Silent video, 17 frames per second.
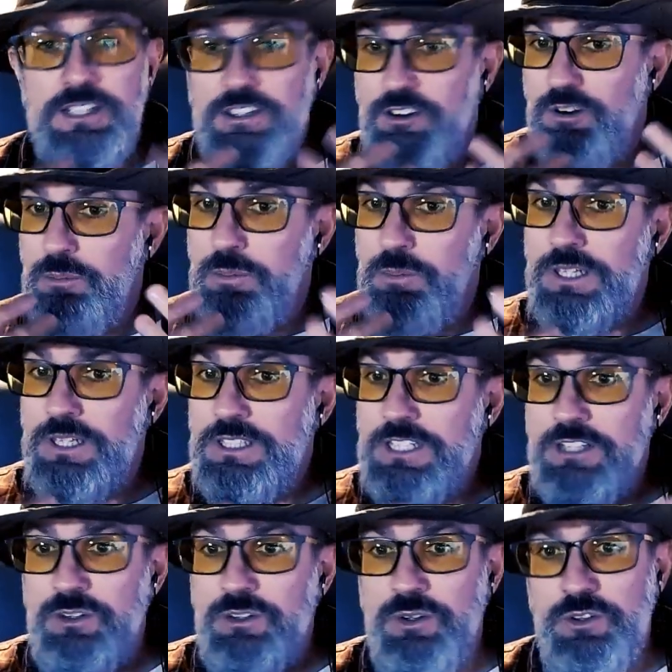and they're a big
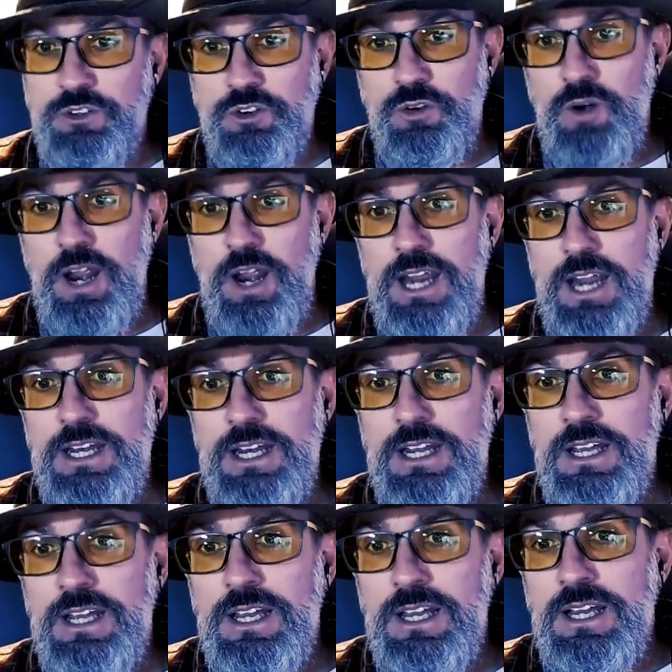deal in trade.